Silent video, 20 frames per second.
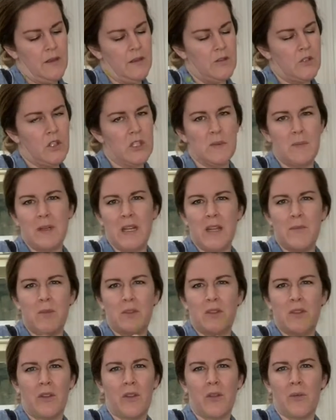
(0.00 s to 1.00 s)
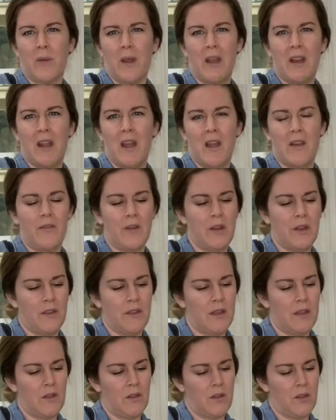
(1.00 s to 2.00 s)
just been able to thread
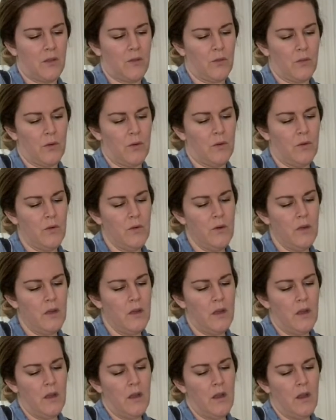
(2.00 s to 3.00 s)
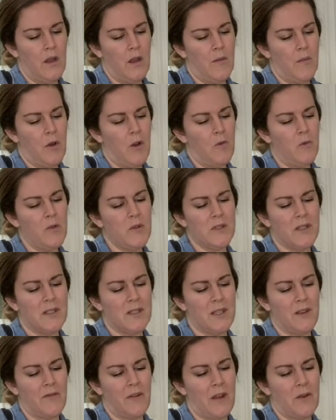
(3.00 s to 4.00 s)
everything through almost
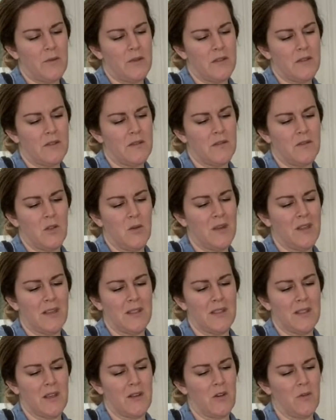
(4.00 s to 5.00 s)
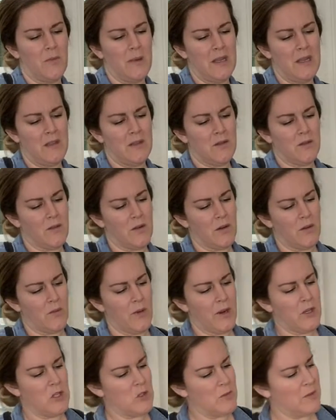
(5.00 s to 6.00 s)
as if I was doing a centerpiece or an
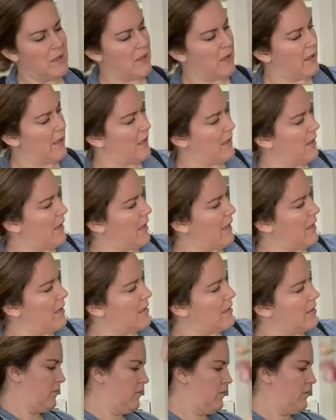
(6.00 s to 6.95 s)
arrangement like that.